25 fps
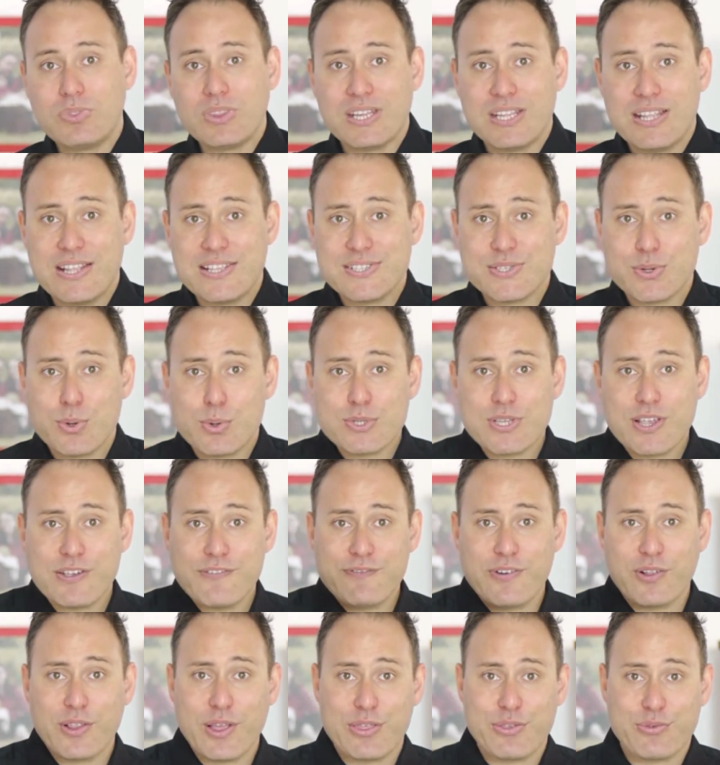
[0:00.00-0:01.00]
And this also
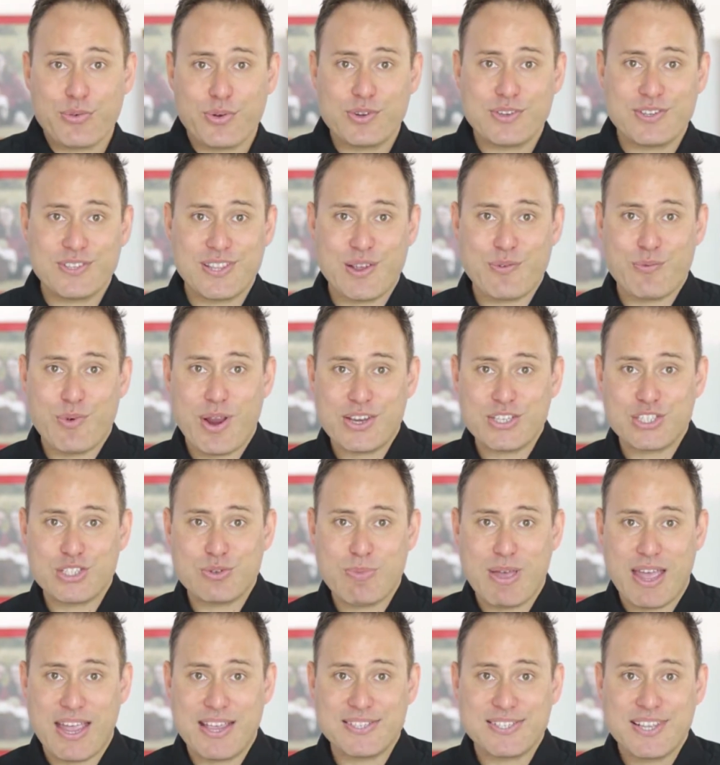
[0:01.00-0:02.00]
followed through to their
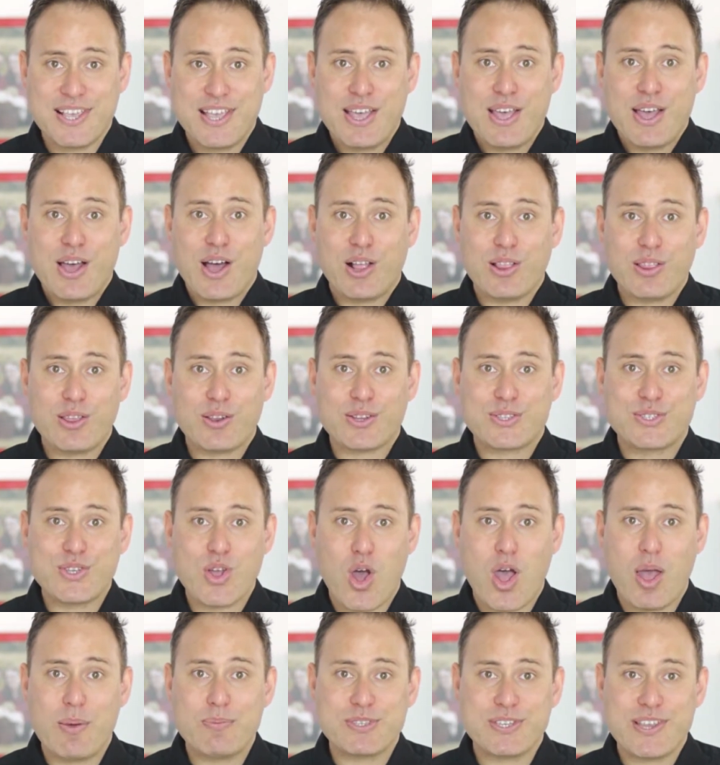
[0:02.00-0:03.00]
resumes. A lot of
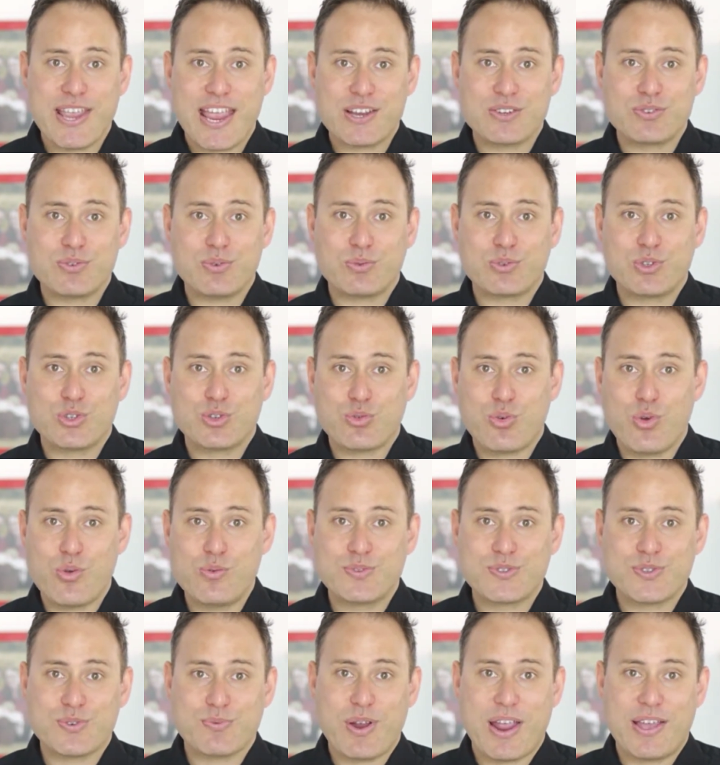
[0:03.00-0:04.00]
times, the actual
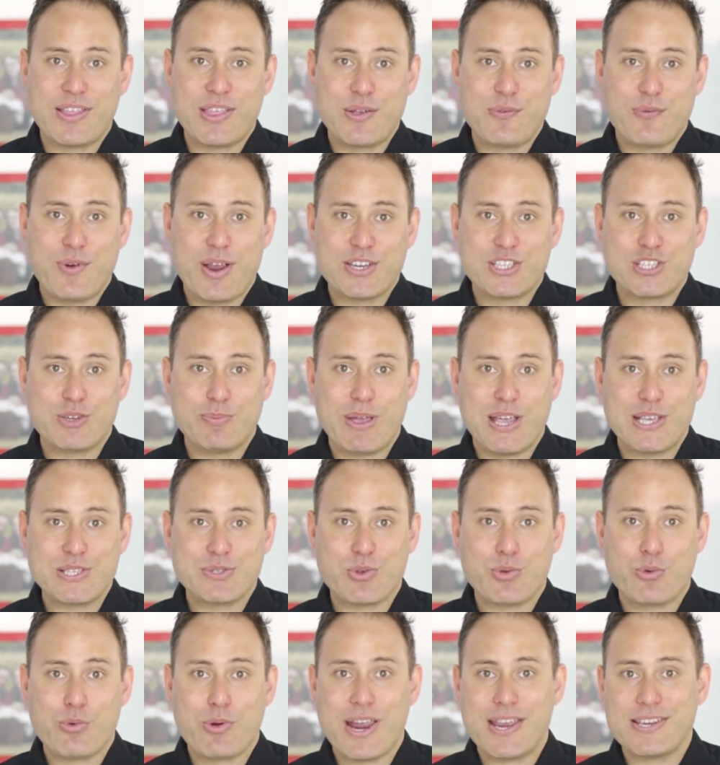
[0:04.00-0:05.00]
truths around their resumes
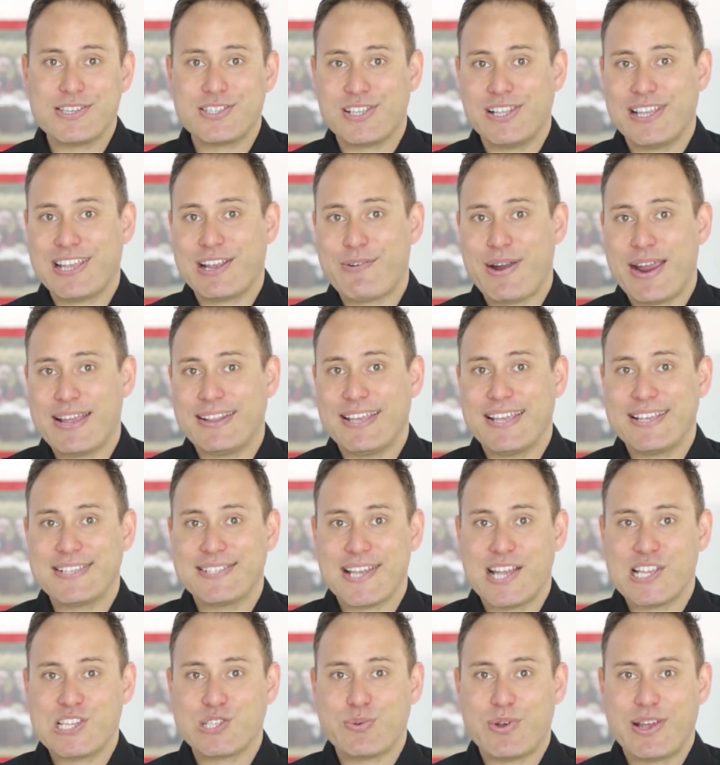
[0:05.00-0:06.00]
were greatly
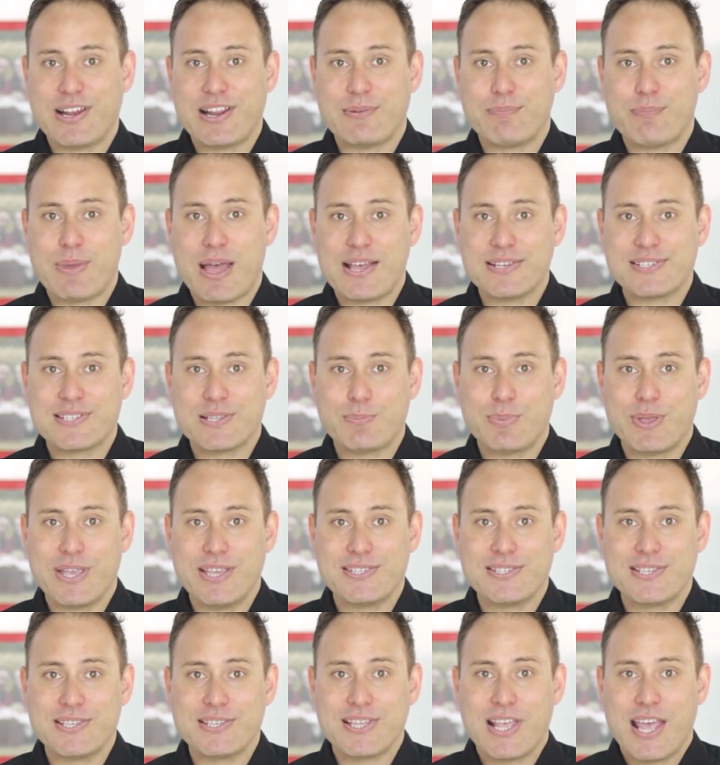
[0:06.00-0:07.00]
exaggerated
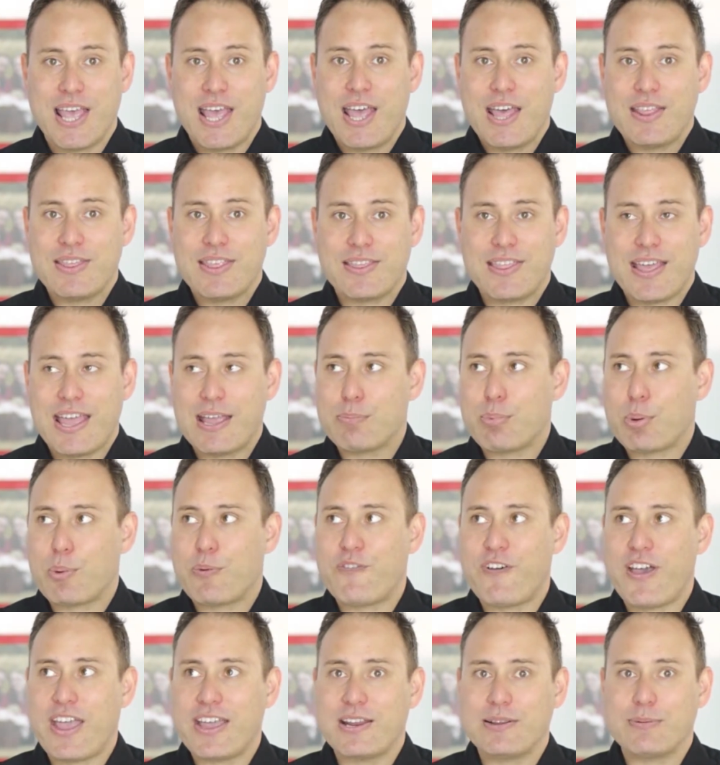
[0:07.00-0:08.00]
masterpieces that they
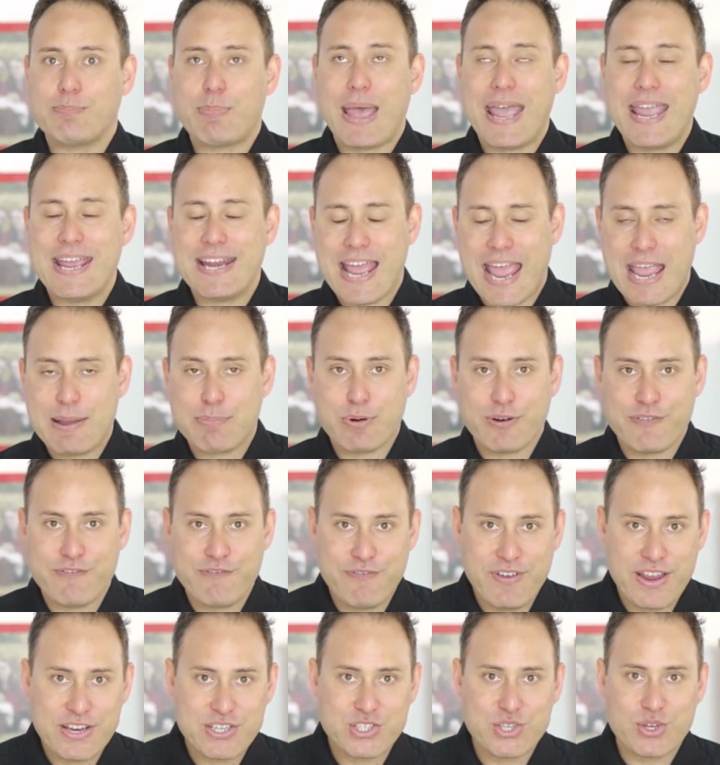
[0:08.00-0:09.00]
paid a
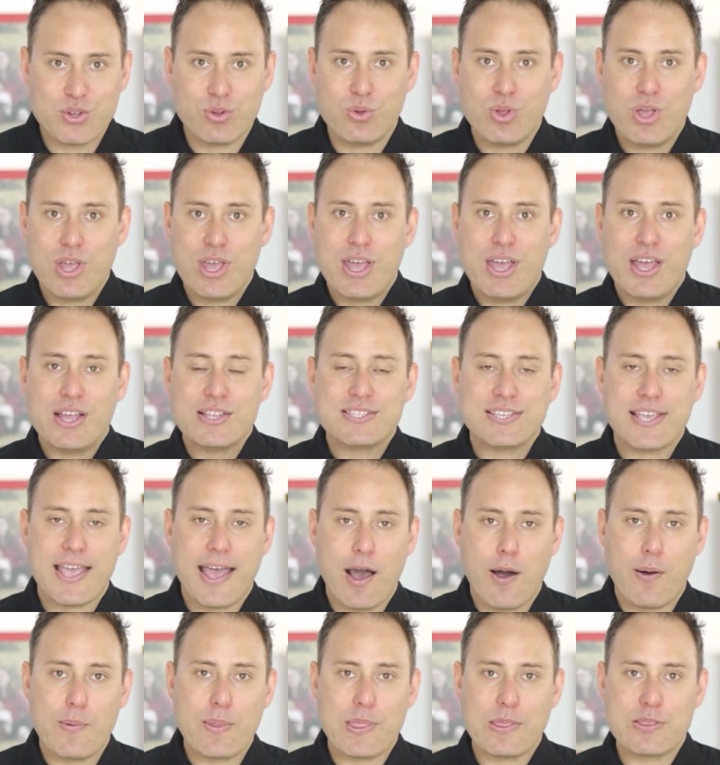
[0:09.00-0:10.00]
professional to
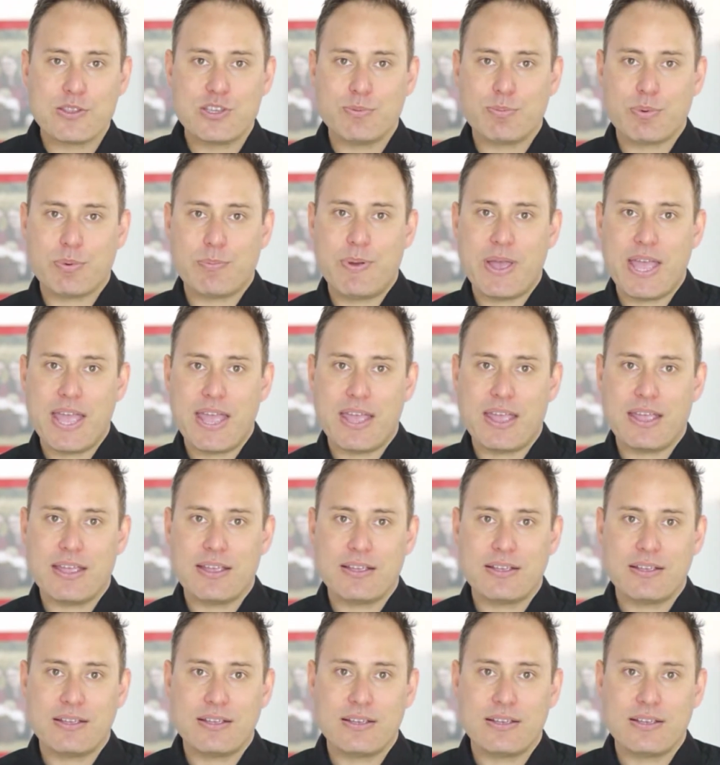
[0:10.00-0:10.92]
help them to prepare.